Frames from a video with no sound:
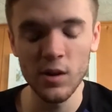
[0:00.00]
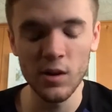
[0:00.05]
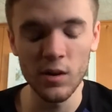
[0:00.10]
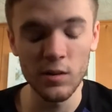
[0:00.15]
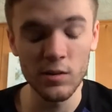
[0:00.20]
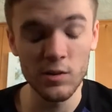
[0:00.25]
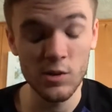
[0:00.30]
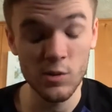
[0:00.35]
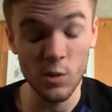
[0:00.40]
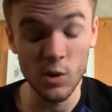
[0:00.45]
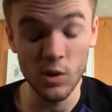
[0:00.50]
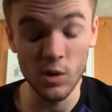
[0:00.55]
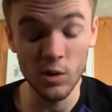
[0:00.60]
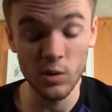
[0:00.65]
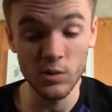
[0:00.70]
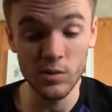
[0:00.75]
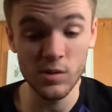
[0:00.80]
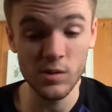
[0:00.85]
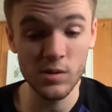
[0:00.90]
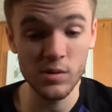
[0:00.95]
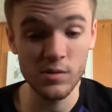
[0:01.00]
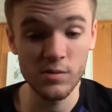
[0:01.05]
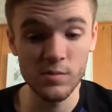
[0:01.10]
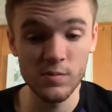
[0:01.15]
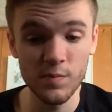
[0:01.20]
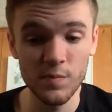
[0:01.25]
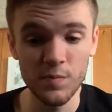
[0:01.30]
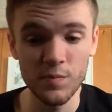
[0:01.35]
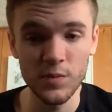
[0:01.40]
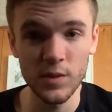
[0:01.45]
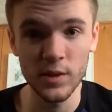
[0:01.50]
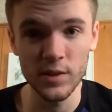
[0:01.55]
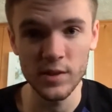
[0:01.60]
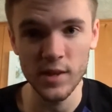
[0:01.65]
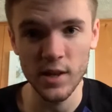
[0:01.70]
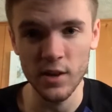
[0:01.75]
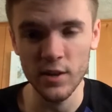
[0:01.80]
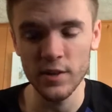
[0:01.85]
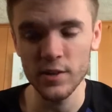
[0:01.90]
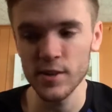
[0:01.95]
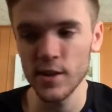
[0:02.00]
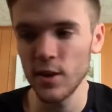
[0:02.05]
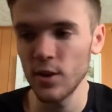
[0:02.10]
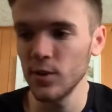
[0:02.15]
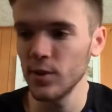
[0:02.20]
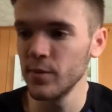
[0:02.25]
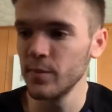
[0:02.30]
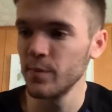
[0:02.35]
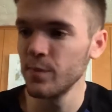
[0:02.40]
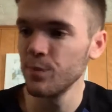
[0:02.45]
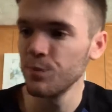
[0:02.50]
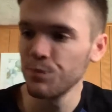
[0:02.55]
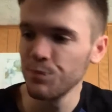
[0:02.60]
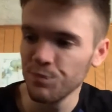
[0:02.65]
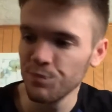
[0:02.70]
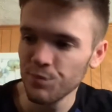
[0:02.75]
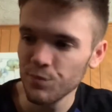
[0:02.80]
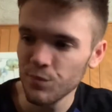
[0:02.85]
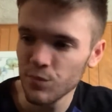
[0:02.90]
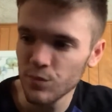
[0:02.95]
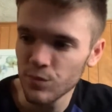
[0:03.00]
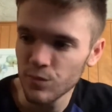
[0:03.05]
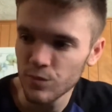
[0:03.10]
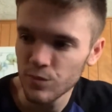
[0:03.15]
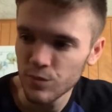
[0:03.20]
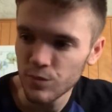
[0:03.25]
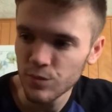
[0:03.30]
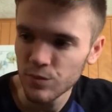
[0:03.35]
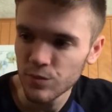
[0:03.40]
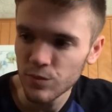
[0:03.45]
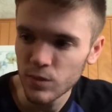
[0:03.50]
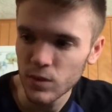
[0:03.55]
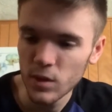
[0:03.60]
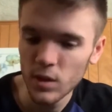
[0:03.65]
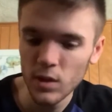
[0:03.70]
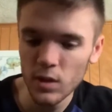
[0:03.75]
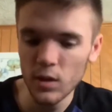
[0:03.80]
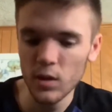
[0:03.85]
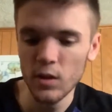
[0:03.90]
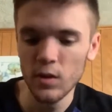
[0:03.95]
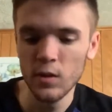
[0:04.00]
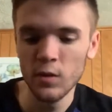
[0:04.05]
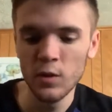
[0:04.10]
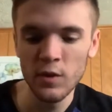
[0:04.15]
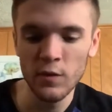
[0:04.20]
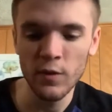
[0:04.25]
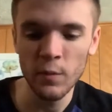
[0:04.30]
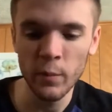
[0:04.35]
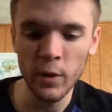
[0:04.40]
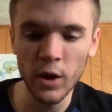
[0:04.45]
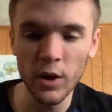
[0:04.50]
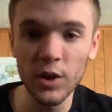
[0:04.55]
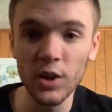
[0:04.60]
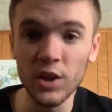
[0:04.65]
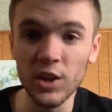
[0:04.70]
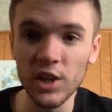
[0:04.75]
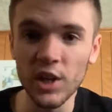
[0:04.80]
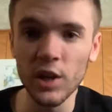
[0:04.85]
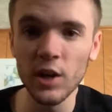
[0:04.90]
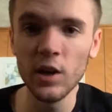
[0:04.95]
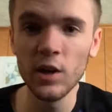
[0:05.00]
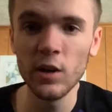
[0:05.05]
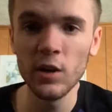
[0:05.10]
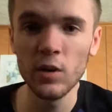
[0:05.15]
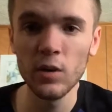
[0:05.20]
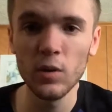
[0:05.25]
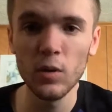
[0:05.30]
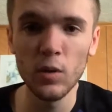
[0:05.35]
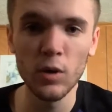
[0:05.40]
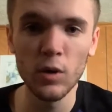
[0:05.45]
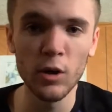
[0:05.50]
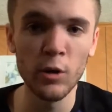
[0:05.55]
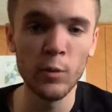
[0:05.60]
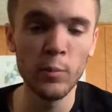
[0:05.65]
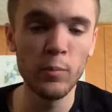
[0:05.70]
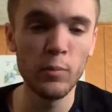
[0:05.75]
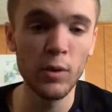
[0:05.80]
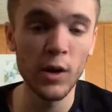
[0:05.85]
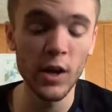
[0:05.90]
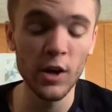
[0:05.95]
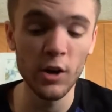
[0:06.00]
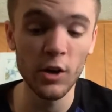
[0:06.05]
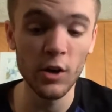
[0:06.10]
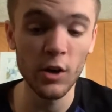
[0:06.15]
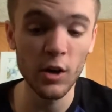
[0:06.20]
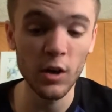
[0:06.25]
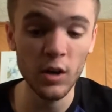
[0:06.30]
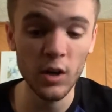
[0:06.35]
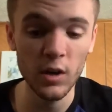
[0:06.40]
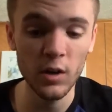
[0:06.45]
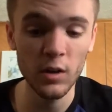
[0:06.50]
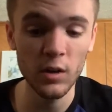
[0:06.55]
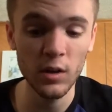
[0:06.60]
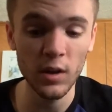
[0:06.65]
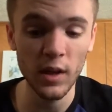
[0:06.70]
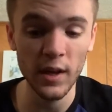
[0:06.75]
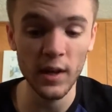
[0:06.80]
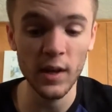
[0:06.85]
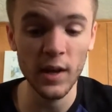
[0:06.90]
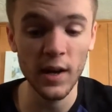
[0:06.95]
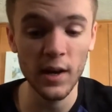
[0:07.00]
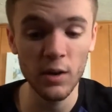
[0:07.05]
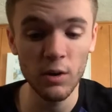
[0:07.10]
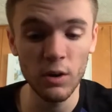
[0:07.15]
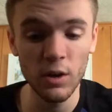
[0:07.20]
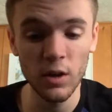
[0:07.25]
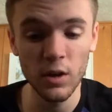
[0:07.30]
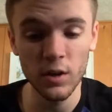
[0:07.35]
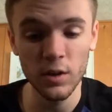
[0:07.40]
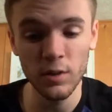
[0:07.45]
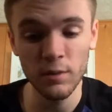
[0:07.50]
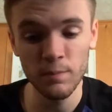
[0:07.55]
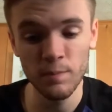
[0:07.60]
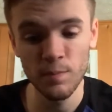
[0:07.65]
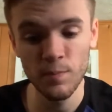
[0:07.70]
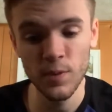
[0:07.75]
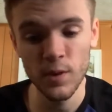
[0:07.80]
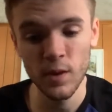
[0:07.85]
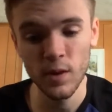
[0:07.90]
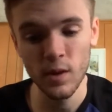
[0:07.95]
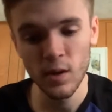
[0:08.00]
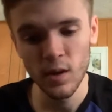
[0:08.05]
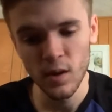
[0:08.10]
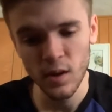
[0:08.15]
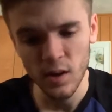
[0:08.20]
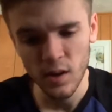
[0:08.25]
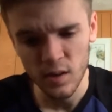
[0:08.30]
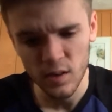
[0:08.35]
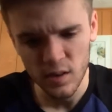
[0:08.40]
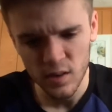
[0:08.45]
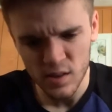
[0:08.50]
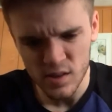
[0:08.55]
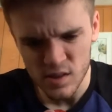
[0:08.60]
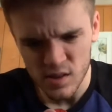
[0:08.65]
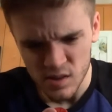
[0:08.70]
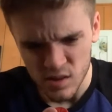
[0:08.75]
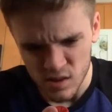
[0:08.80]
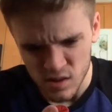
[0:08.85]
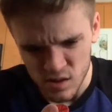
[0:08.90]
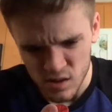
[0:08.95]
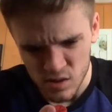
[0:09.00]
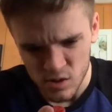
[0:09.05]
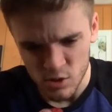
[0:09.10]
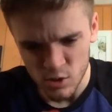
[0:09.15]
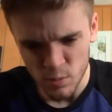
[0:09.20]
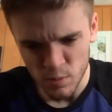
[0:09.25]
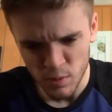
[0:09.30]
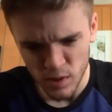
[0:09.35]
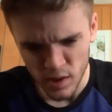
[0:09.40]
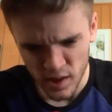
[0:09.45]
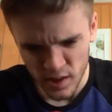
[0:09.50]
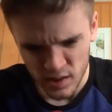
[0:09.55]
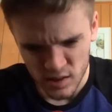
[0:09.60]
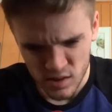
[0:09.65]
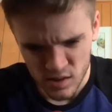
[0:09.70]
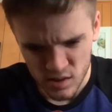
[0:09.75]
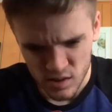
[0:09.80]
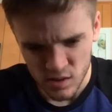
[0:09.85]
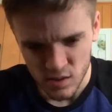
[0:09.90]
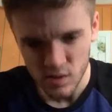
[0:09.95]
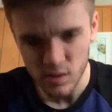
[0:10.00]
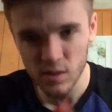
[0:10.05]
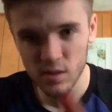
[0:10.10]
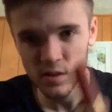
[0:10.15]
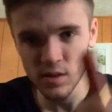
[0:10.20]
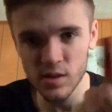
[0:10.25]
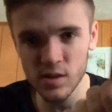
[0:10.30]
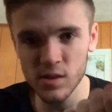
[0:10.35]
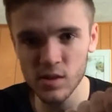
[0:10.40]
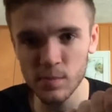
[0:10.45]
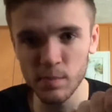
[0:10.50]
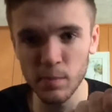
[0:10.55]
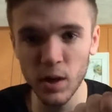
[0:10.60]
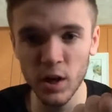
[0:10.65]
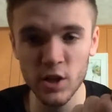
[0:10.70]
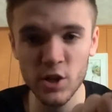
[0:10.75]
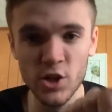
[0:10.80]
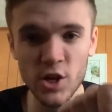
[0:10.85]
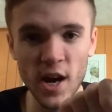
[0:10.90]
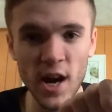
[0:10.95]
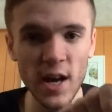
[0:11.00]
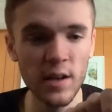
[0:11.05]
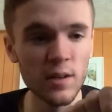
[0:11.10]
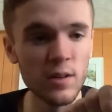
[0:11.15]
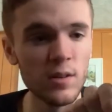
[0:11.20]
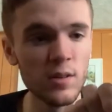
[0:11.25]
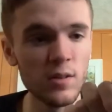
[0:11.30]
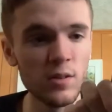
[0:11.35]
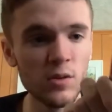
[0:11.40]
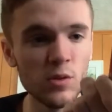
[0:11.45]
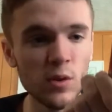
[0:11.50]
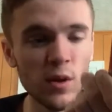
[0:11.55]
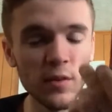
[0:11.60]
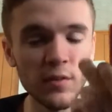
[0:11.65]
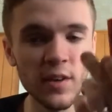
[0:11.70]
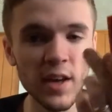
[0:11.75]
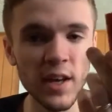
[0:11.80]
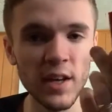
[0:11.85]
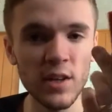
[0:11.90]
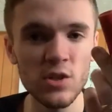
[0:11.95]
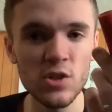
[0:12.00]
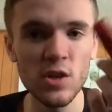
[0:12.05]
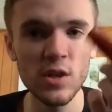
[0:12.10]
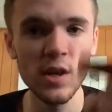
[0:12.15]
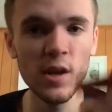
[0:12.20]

squirrels, etc., etc. If I'm hunting deer or predator hunting, like coyote hunting, this is Super X. This is buckshot, 12 gauge.